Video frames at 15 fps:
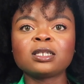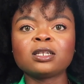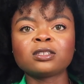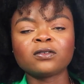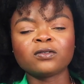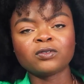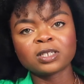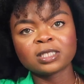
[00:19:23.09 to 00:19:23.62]
a lot
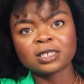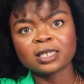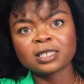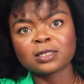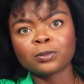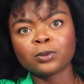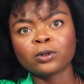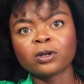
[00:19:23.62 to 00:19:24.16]
of the
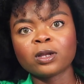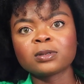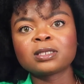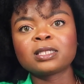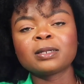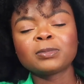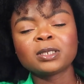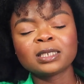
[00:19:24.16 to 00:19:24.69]
residency programs
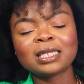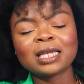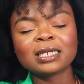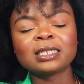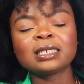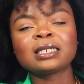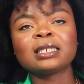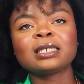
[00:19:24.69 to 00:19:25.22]

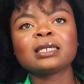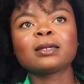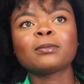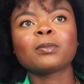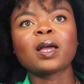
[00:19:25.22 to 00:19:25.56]
technically